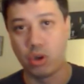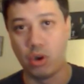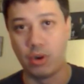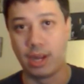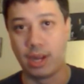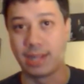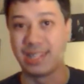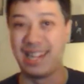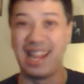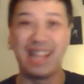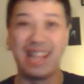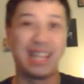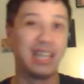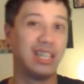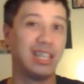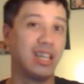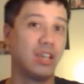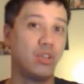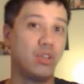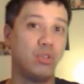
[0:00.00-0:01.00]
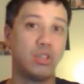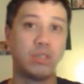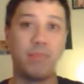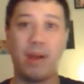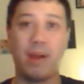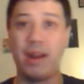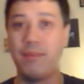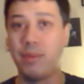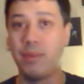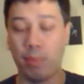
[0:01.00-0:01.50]
codex, and I can tell you just
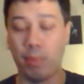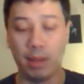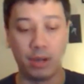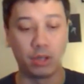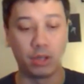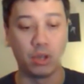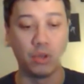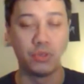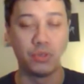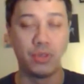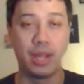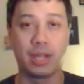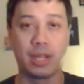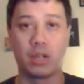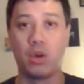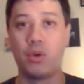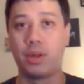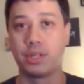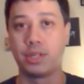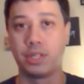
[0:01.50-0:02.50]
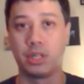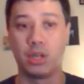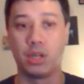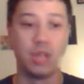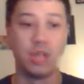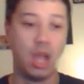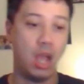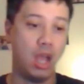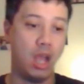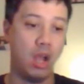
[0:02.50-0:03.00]
about every player goes to that codex and
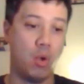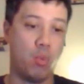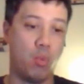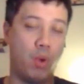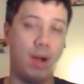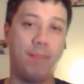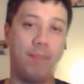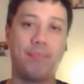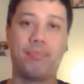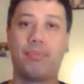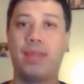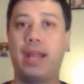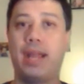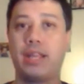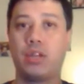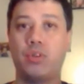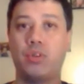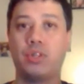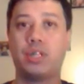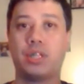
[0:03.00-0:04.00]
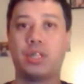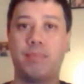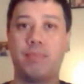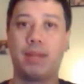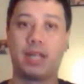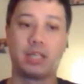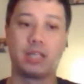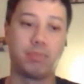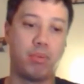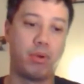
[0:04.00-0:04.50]
goes, well, that unit doesn't
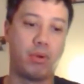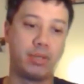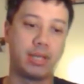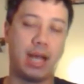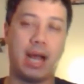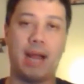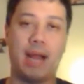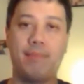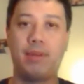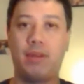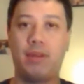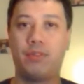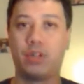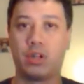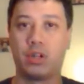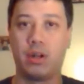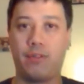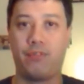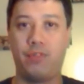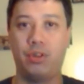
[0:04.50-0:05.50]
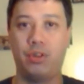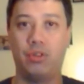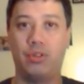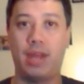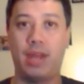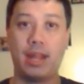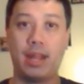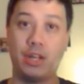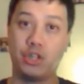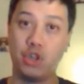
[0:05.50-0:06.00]
make its points. I'm never going to feel
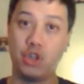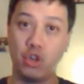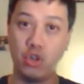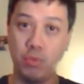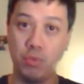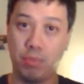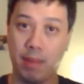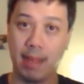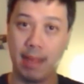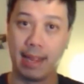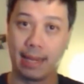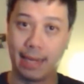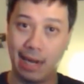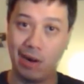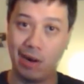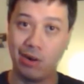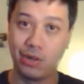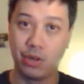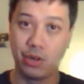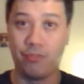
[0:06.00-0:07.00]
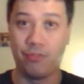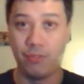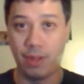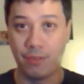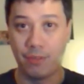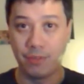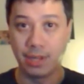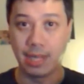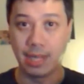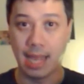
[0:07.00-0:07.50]
that. Until you play a character,
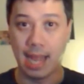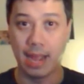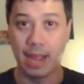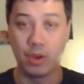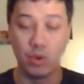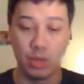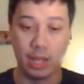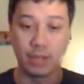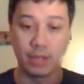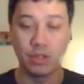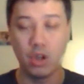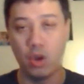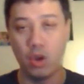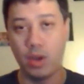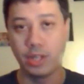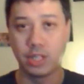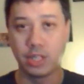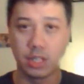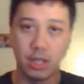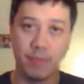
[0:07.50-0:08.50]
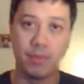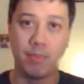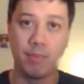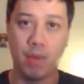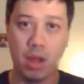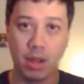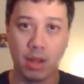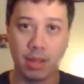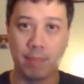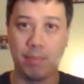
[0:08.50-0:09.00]
fluffy guy who likes, oh, I just love them
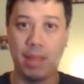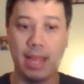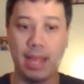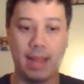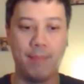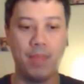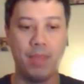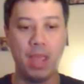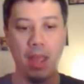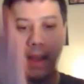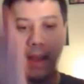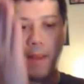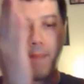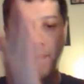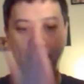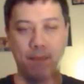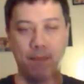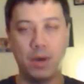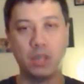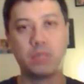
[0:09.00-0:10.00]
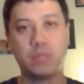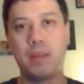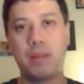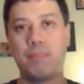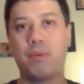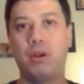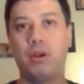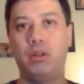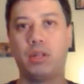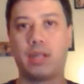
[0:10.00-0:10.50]
all and I play it. Most
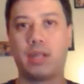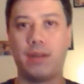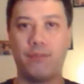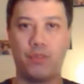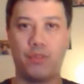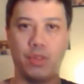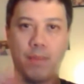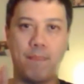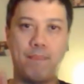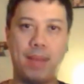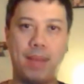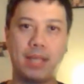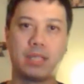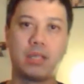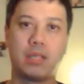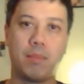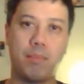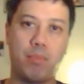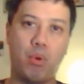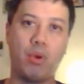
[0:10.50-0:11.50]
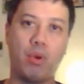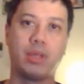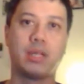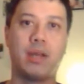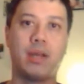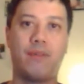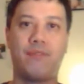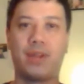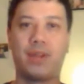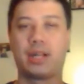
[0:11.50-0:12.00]
people are looking for the best point
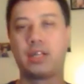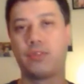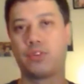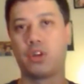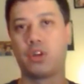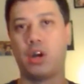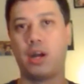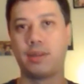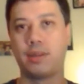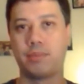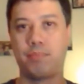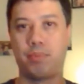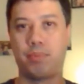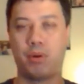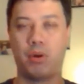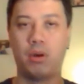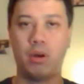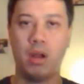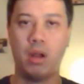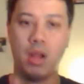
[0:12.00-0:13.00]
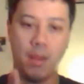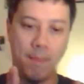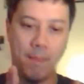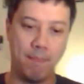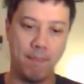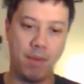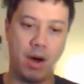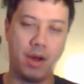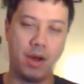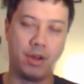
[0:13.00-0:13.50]
effective cost per
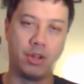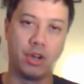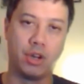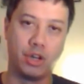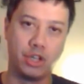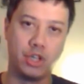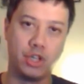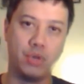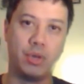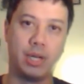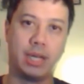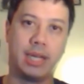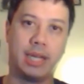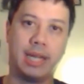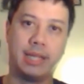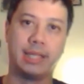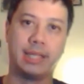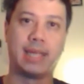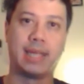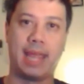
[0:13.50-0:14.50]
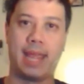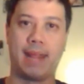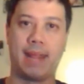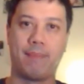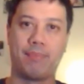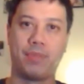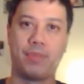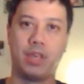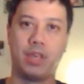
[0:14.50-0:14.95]
model or unit in the game.